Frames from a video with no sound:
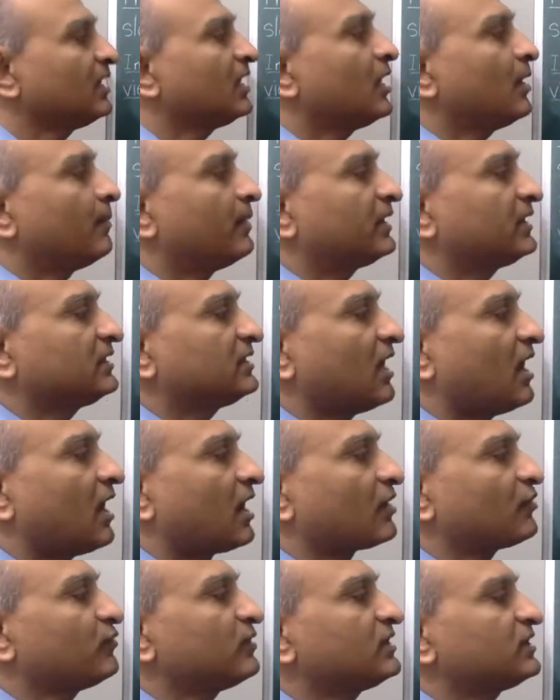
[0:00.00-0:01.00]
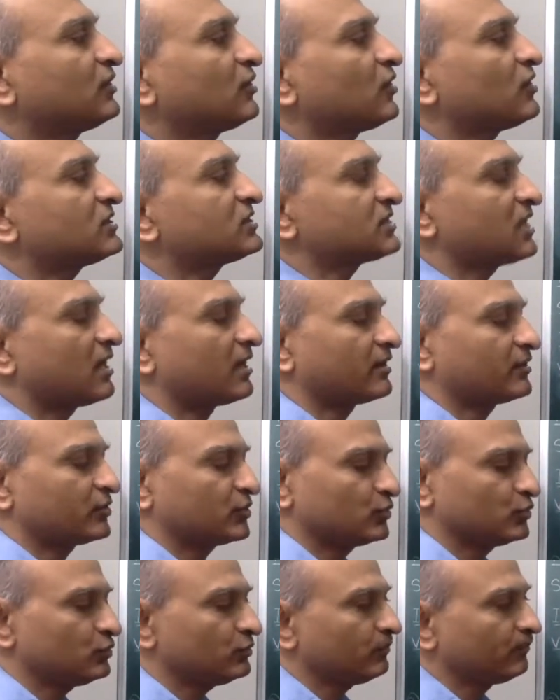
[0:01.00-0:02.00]
But in R1 cross
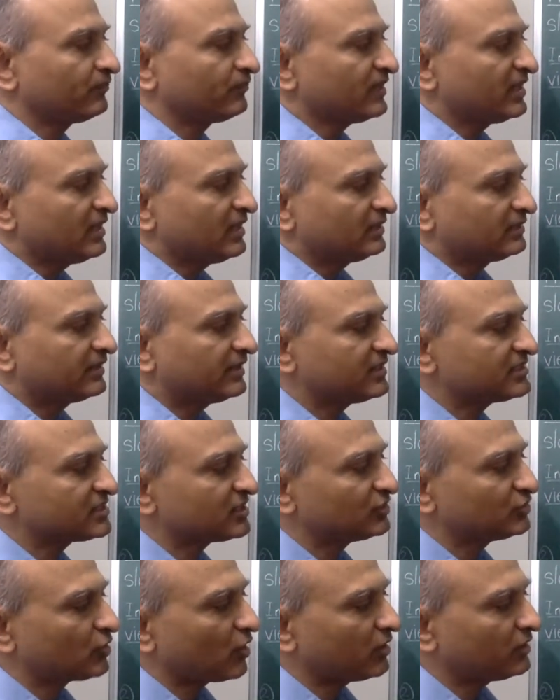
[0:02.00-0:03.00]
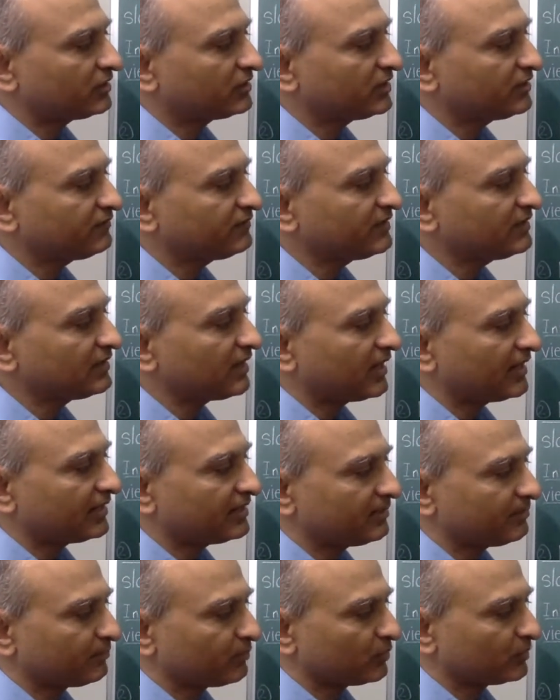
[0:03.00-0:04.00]
R2, there is a non-trivial
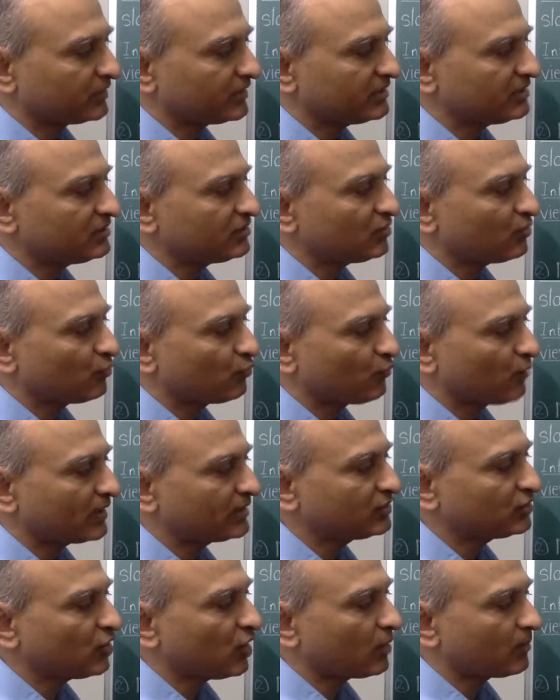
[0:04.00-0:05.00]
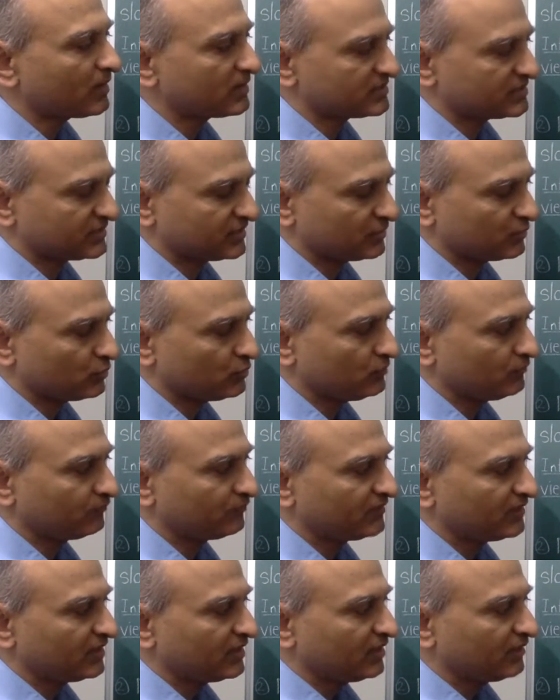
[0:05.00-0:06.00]
idempotent 1, 0,
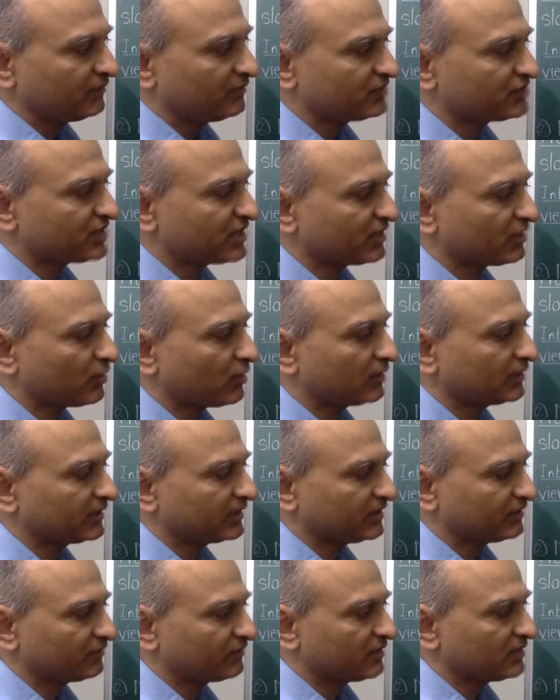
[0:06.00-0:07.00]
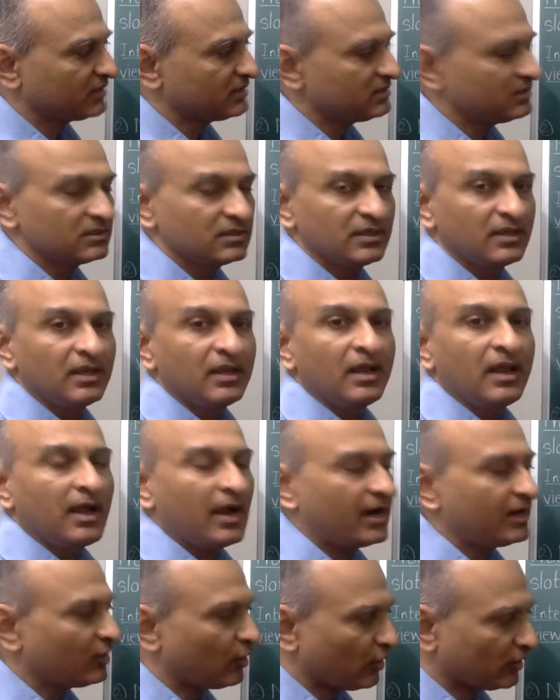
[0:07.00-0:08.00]
which I call E1, and
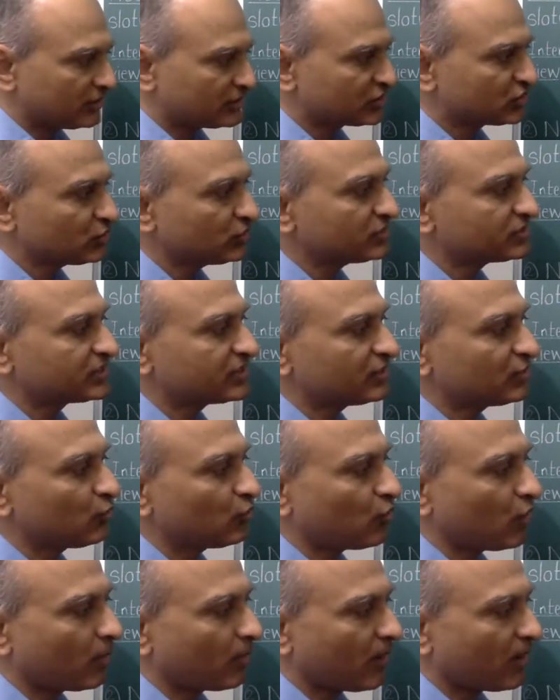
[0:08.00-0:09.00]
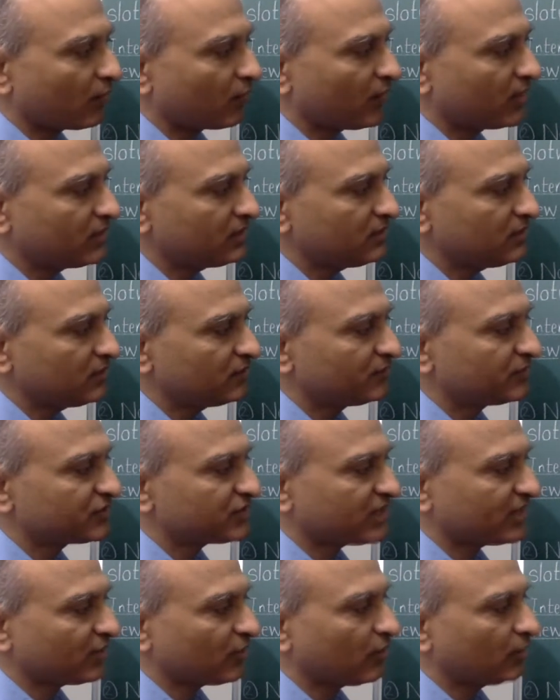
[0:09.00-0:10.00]
also 0, 1, which I
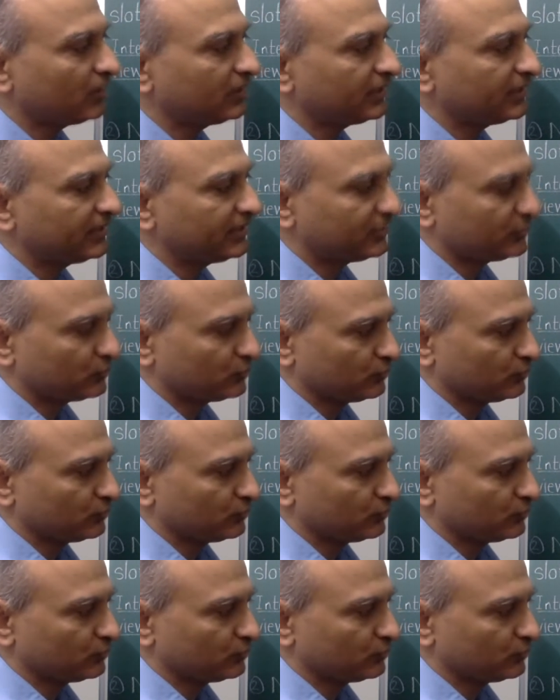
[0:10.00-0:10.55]
call E2.